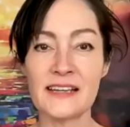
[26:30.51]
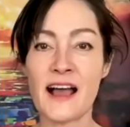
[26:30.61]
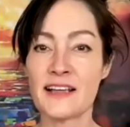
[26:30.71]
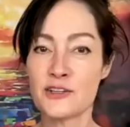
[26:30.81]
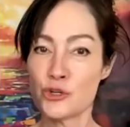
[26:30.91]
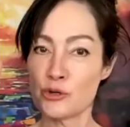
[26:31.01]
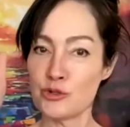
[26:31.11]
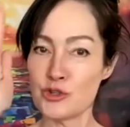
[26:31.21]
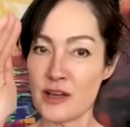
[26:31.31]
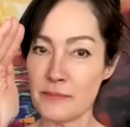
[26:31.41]
I showed you
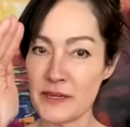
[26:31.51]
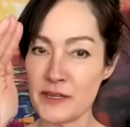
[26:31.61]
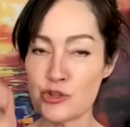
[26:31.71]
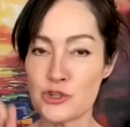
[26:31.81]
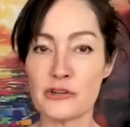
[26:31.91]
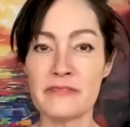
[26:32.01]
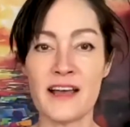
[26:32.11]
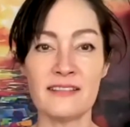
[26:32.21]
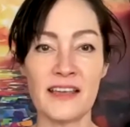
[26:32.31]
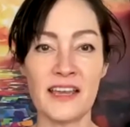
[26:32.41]
that picture of that
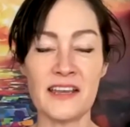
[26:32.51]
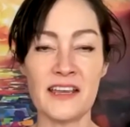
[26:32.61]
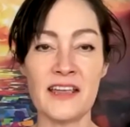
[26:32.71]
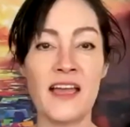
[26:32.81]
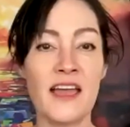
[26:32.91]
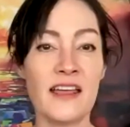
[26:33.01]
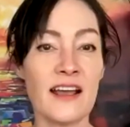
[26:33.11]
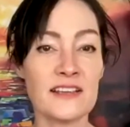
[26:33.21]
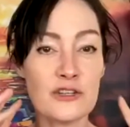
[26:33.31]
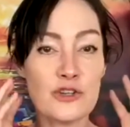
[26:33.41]
lady and I
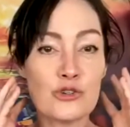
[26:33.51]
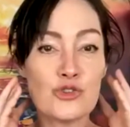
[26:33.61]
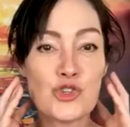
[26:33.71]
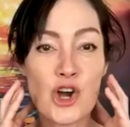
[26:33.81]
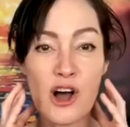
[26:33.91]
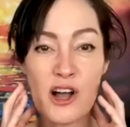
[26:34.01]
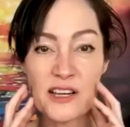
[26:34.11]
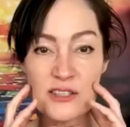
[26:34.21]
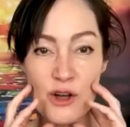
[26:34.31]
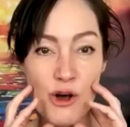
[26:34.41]
said, your jaw is
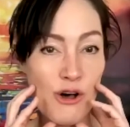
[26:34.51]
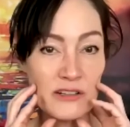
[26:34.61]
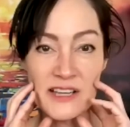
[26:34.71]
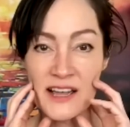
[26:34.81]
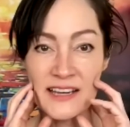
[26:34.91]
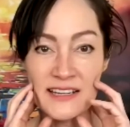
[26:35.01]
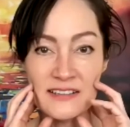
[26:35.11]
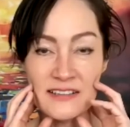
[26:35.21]
all tight.